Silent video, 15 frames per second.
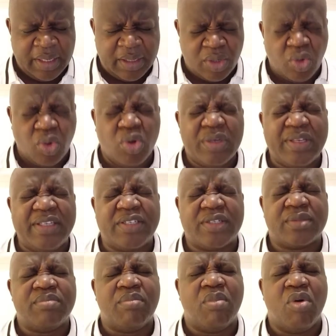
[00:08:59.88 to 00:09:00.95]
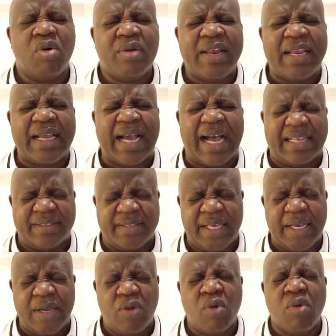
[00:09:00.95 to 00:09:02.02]
Lord, this morning, as
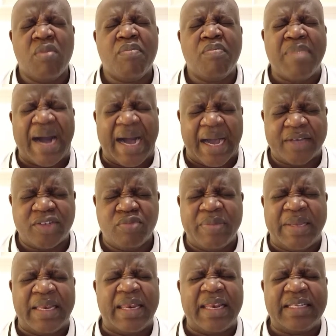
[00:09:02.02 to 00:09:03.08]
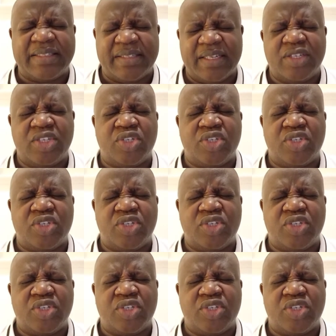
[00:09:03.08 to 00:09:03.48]
they go back to be listened